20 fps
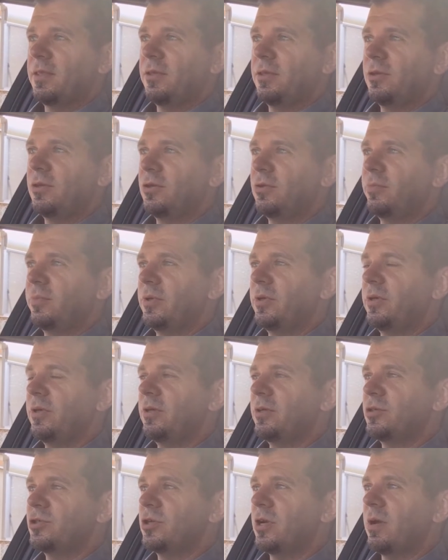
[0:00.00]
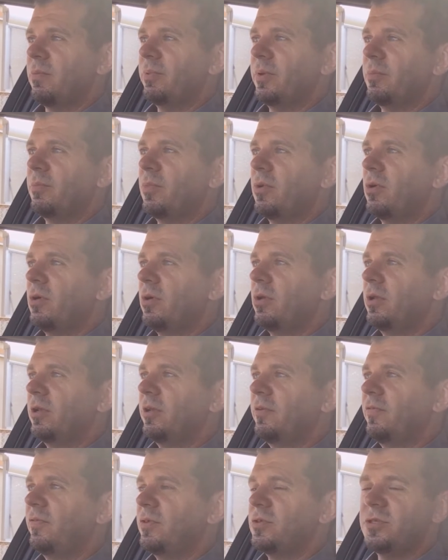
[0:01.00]
you'll be in a shopping mall, and
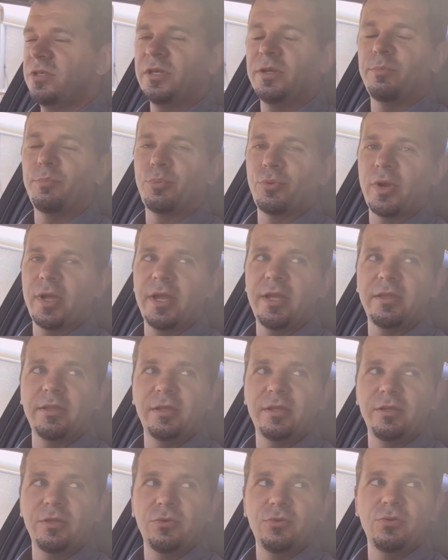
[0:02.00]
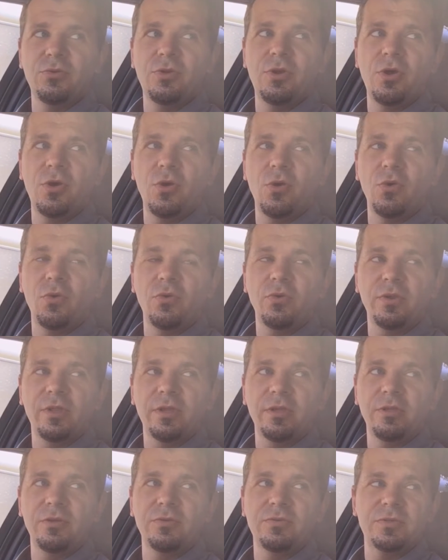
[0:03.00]
if you see a brand that you know,
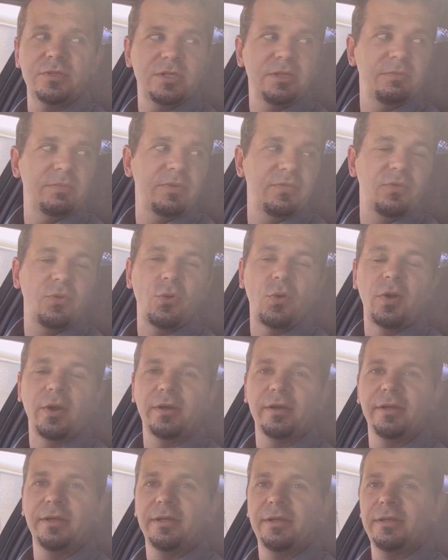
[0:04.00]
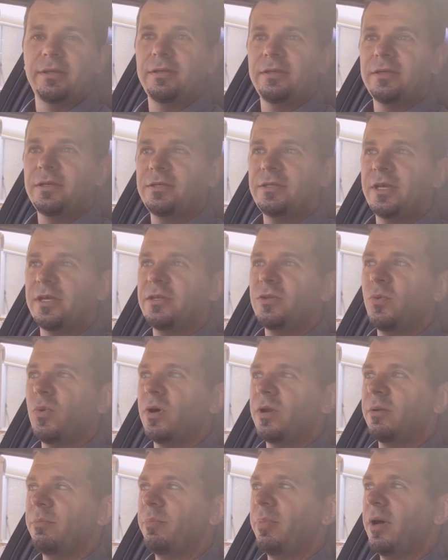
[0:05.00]
that you've seen before, you tend to
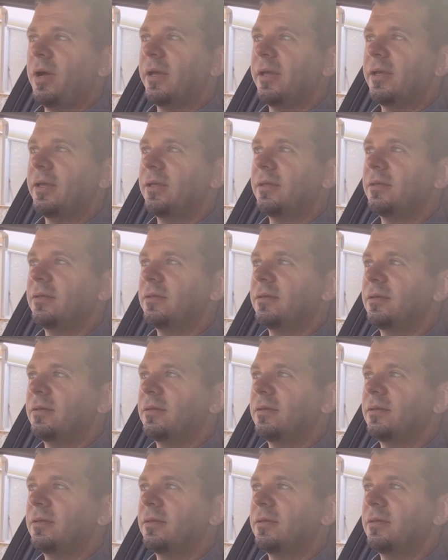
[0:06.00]
want to buy it